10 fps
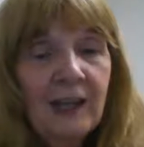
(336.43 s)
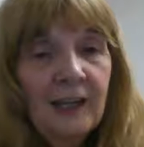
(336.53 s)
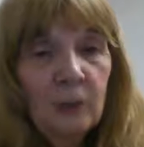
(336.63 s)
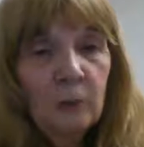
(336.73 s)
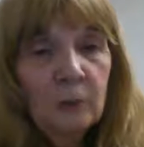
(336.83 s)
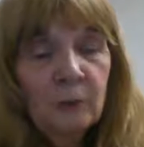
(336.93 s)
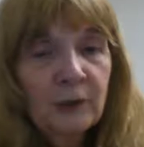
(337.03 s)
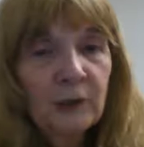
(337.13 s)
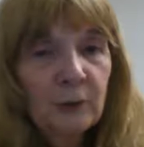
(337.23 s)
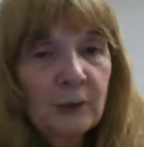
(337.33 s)
it will
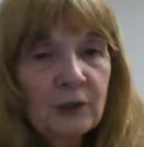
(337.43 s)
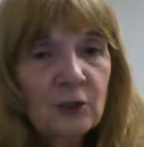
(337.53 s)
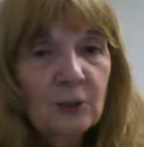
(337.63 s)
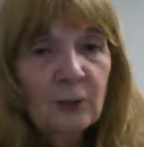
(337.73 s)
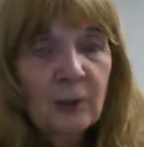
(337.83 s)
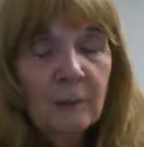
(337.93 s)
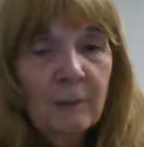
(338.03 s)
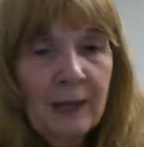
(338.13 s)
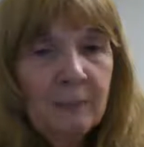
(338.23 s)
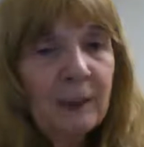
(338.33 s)
bring you into the
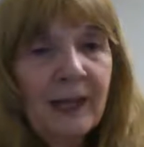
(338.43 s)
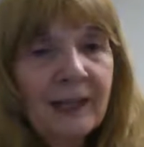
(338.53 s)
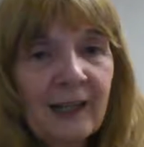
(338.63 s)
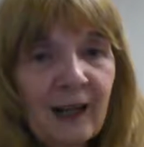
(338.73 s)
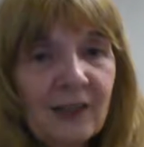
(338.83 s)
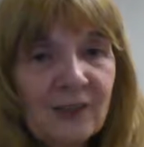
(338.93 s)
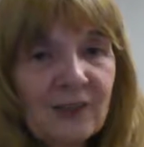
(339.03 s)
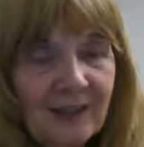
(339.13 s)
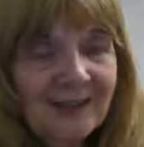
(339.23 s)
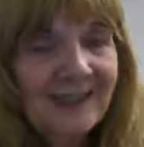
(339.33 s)

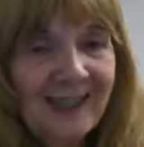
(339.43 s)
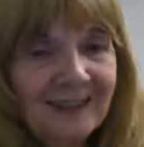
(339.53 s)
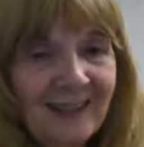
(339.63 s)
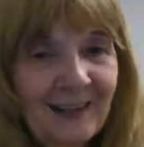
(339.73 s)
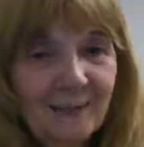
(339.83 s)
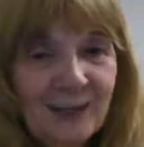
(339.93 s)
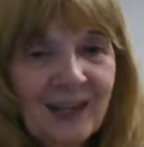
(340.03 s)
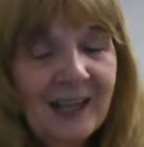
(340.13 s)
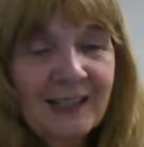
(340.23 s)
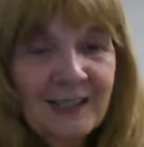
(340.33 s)
makeplayingcards.com
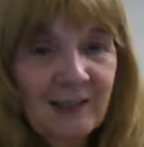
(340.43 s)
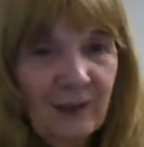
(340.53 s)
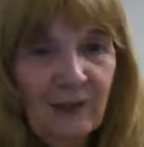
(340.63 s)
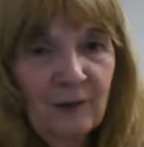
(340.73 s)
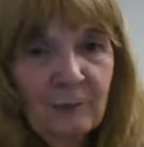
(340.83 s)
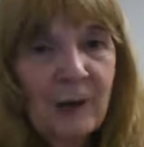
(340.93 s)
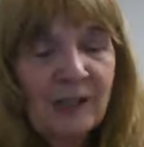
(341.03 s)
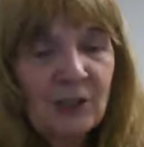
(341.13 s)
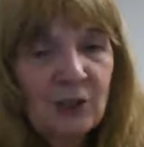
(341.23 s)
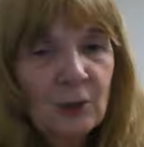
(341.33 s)
site and
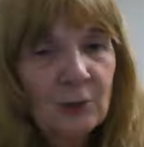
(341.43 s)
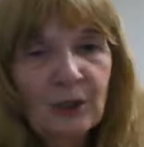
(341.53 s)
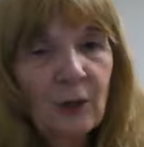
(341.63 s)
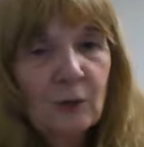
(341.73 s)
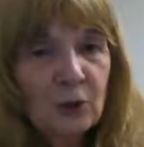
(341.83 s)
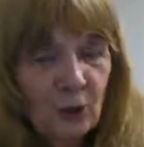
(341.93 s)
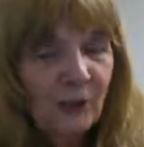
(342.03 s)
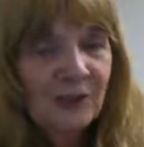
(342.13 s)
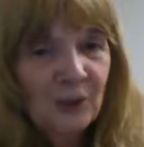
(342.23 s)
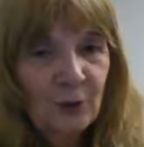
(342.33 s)
My Studio,
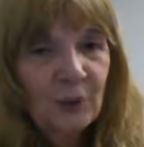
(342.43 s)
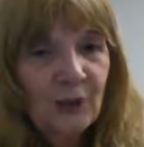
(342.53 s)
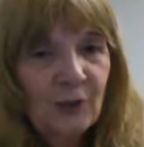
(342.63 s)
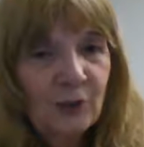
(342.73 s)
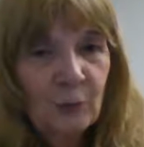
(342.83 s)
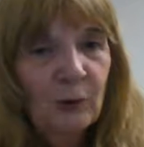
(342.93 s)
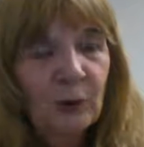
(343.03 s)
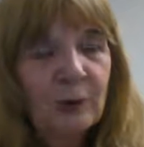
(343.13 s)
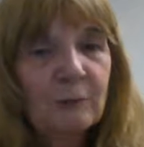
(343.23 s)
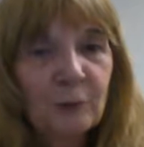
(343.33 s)
Choice Studios, where
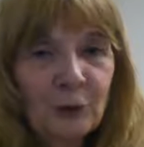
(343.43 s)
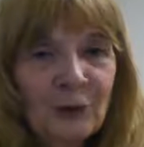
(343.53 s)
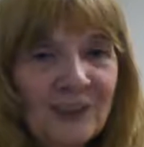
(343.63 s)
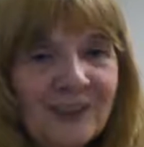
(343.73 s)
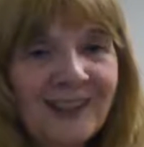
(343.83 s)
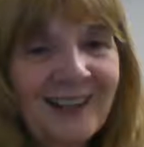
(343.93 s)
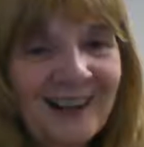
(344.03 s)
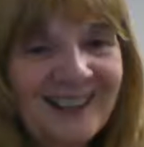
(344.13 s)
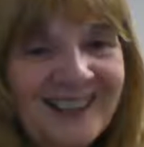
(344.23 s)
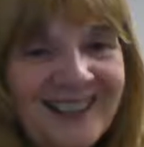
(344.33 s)
you can purchase the
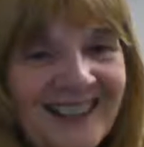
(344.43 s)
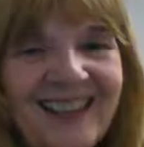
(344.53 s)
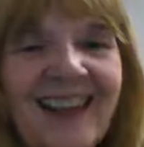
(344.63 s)
cards.